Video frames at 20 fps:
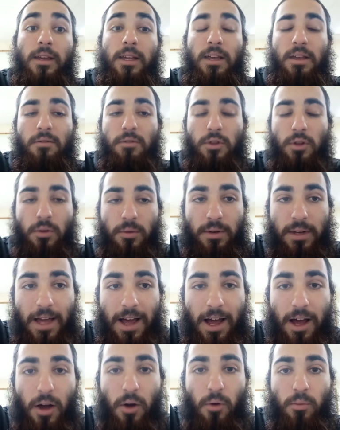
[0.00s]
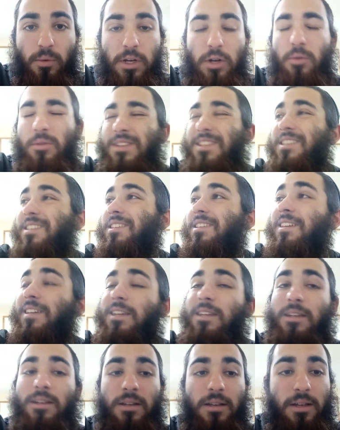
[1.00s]
even though now we don't
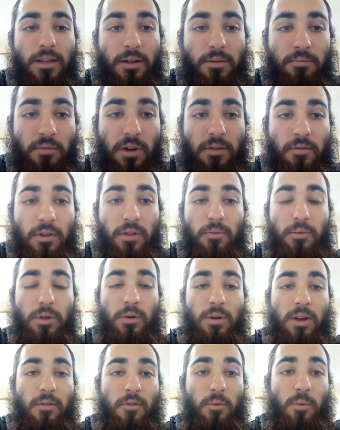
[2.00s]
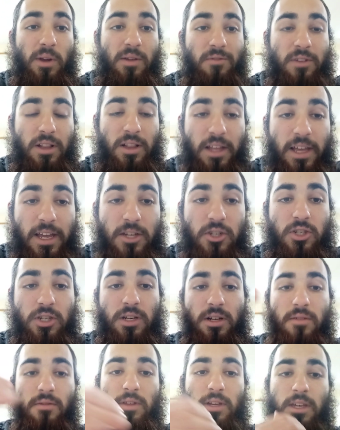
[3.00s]
have a
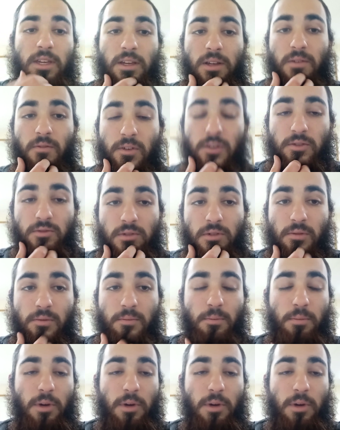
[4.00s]
revelation of the king of Israel,